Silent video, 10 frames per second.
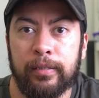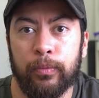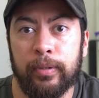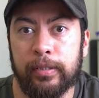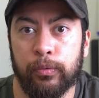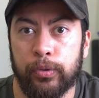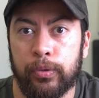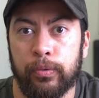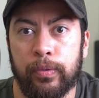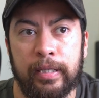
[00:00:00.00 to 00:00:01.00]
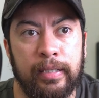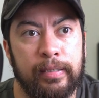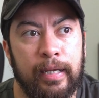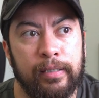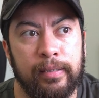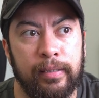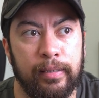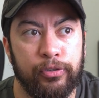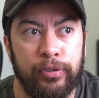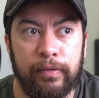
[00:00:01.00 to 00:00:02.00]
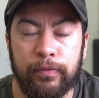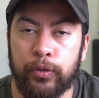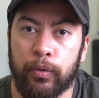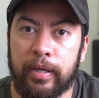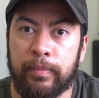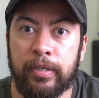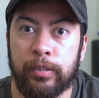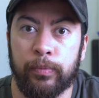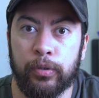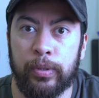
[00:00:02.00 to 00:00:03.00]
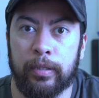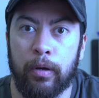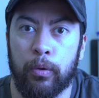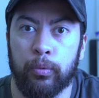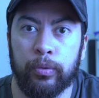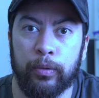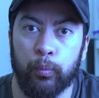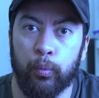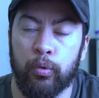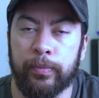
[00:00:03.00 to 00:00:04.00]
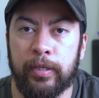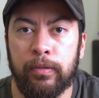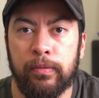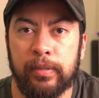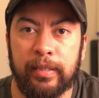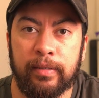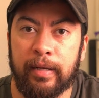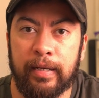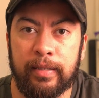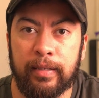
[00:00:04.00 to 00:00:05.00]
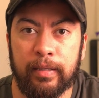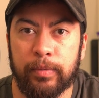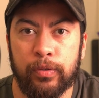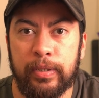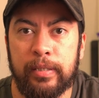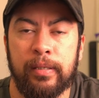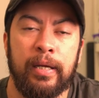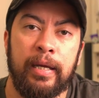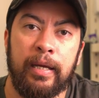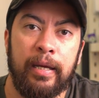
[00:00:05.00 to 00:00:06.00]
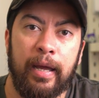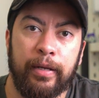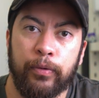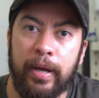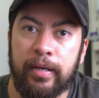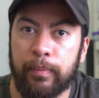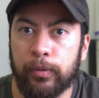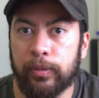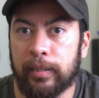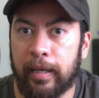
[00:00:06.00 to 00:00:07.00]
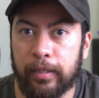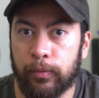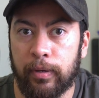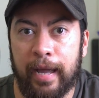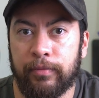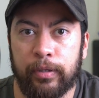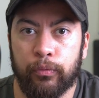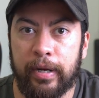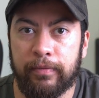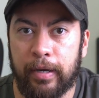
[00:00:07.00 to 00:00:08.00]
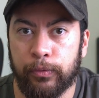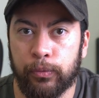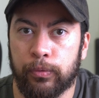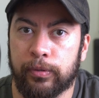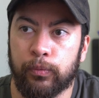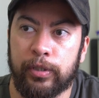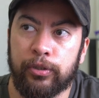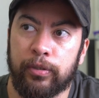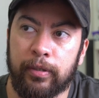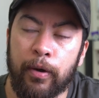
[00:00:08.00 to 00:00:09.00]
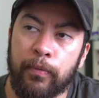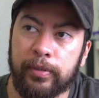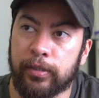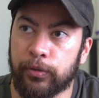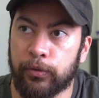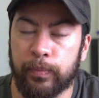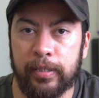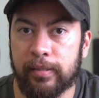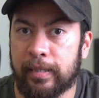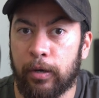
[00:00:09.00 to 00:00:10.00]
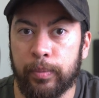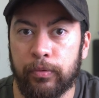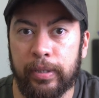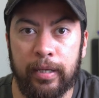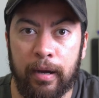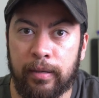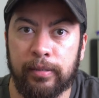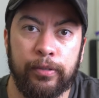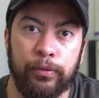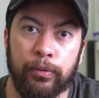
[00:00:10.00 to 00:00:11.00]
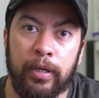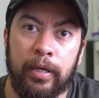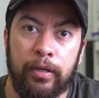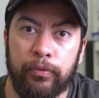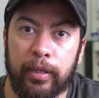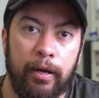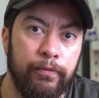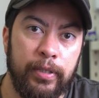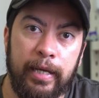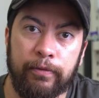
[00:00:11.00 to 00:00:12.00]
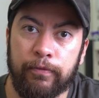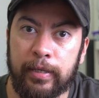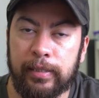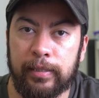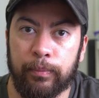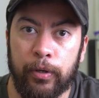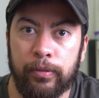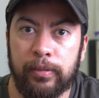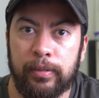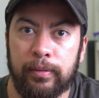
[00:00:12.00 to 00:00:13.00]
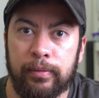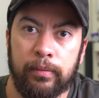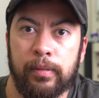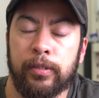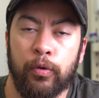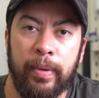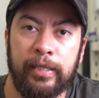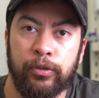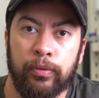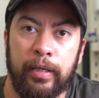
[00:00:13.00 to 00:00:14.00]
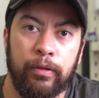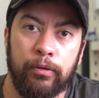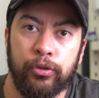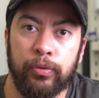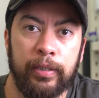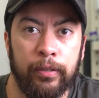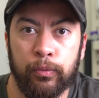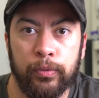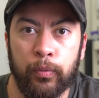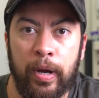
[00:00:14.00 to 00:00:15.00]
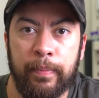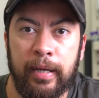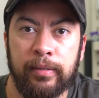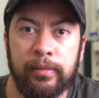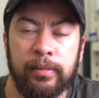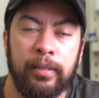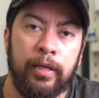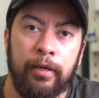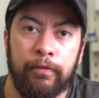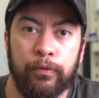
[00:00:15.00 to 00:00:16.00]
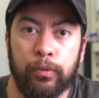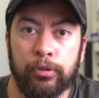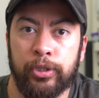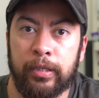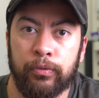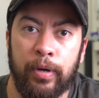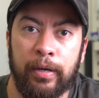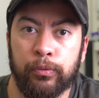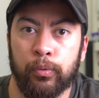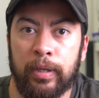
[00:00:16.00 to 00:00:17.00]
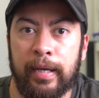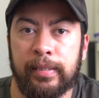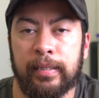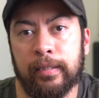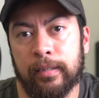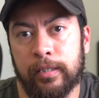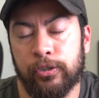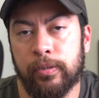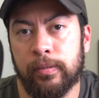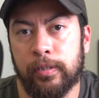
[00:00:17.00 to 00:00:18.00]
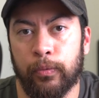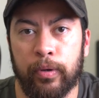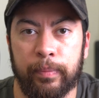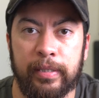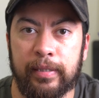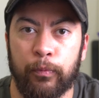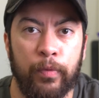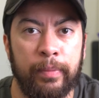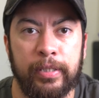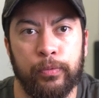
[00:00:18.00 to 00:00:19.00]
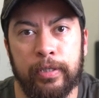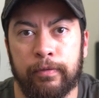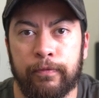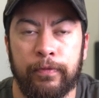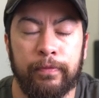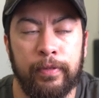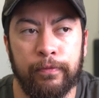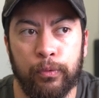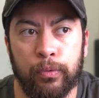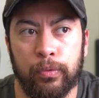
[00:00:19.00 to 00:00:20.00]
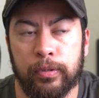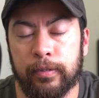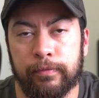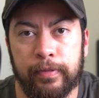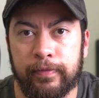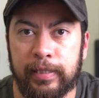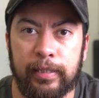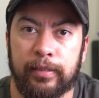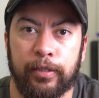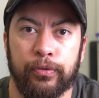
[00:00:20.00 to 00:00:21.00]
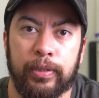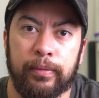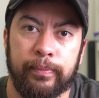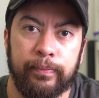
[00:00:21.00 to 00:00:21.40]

So what this will do is actually shift your image between cold and warm hues and anything in between, and you'll end up looking like you are having a rave outdoors, which you don't want to do because that'll be really hard to recover and fix in post. So make sure that you're not shooting in auto white balance. For general outdoor lighting and conditions, you want to be somewhere between fifty-four to fifty-six hundred.